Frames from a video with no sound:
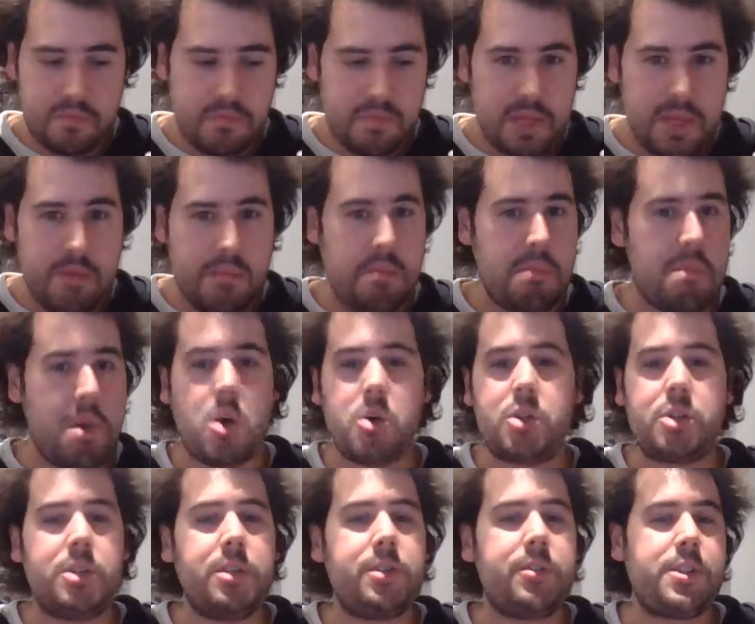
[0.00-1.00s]

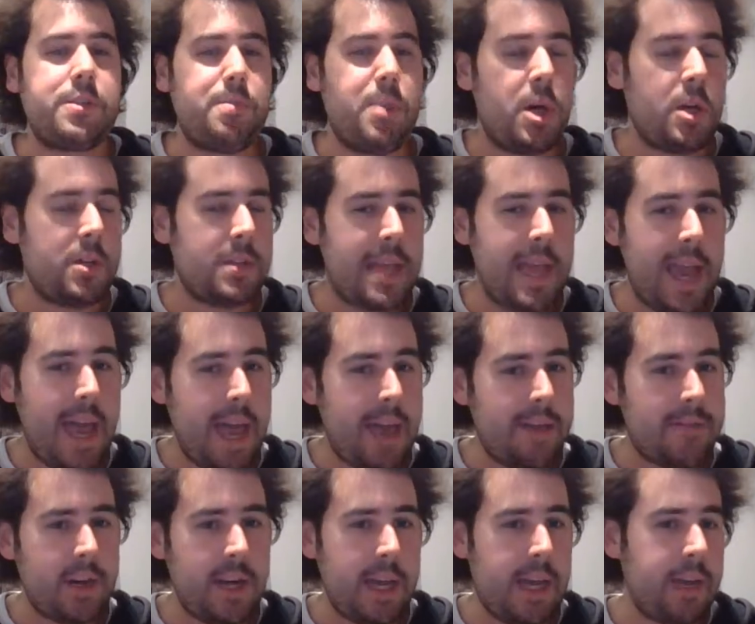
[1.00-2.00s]
emotional response I
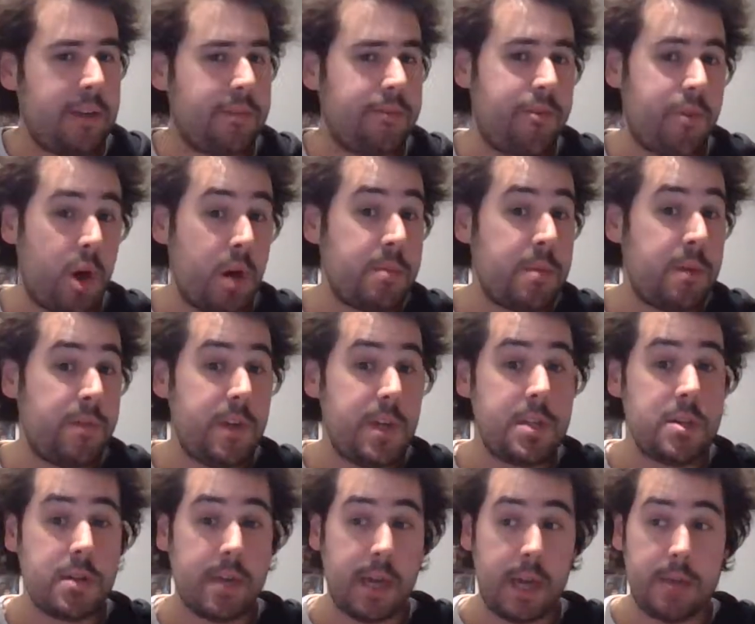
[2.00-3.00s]
ever had from a
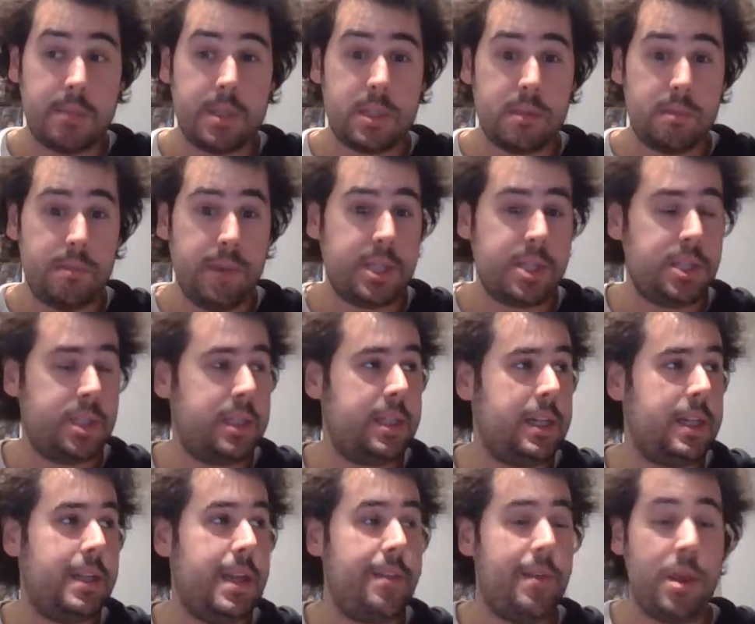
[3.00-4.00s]
video game, especially.
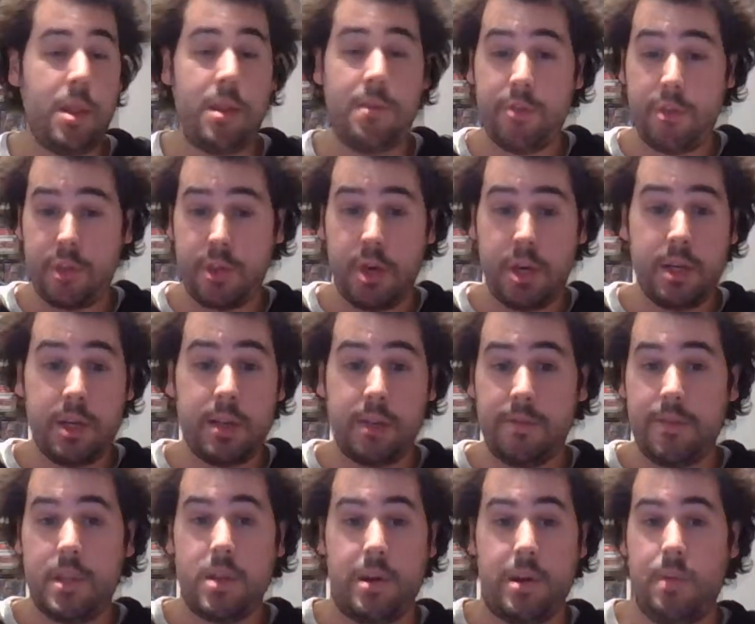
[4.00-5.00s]
And I never thought that a
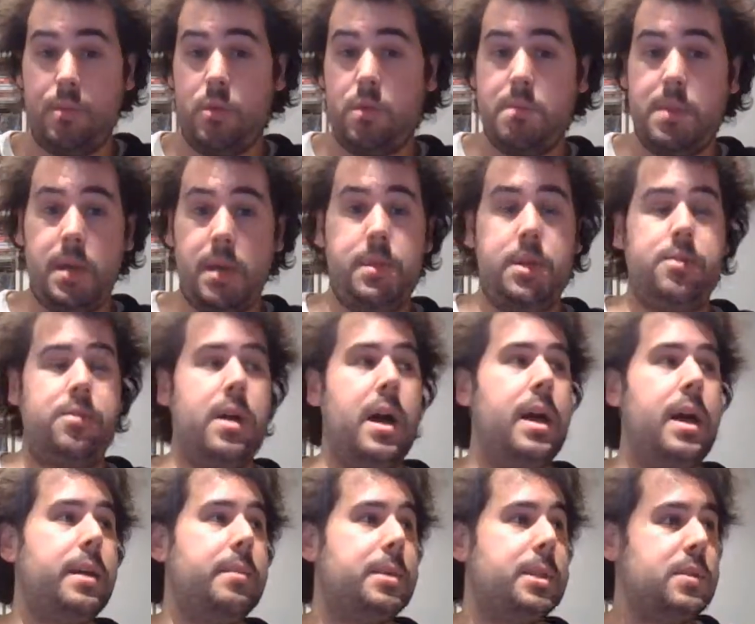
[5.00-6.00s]
video game would make me
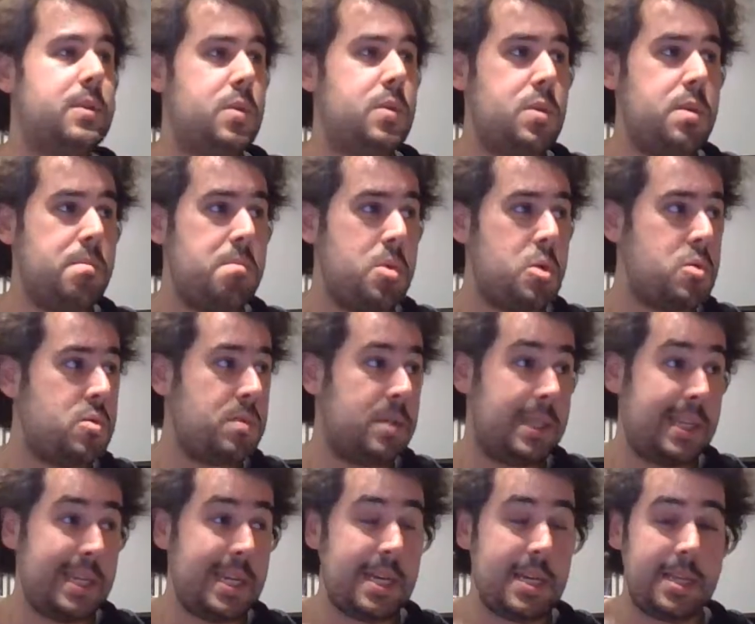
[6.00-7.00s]
cry, but To the Moon
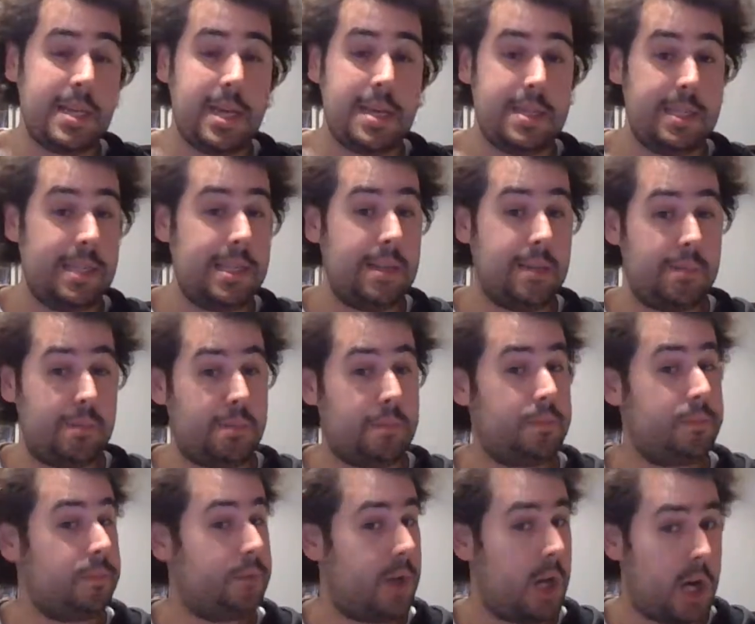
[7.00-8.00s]
did, and did it
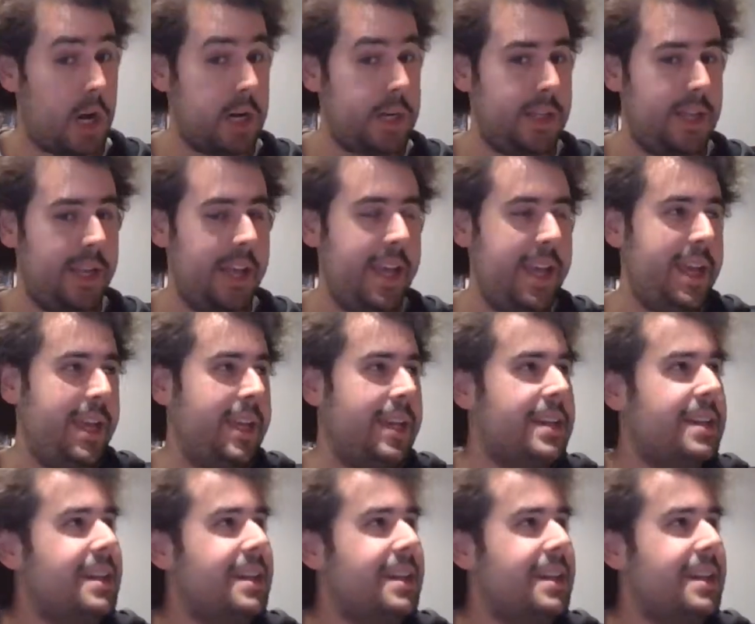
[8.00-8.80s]
hardly.